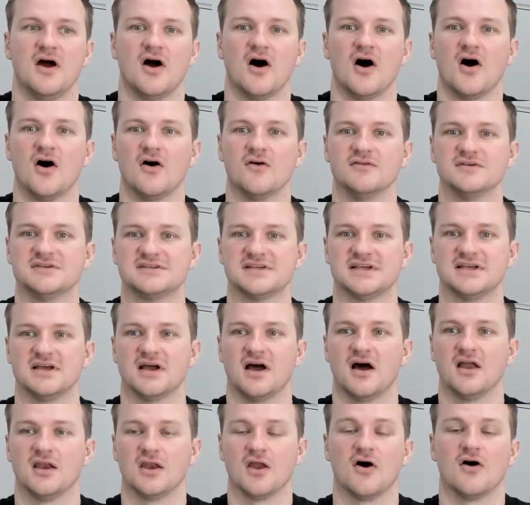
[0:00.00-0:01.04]
obviously
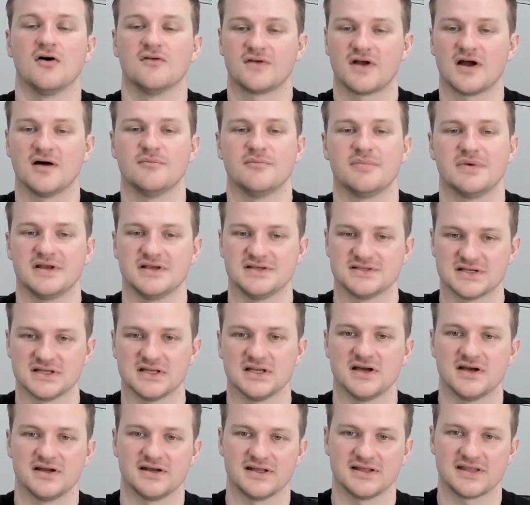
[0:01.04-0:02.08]
a lot of companies are
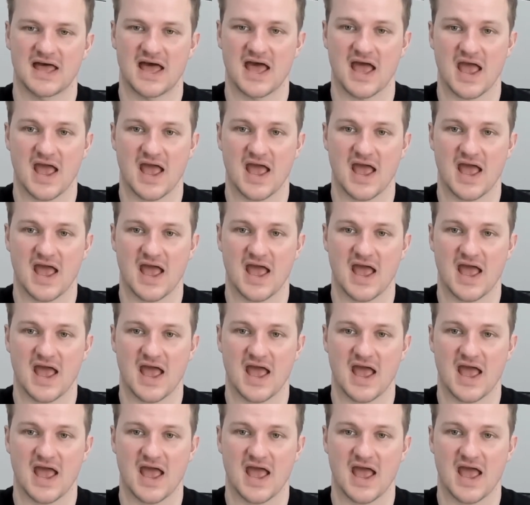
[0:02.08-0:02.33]
learning that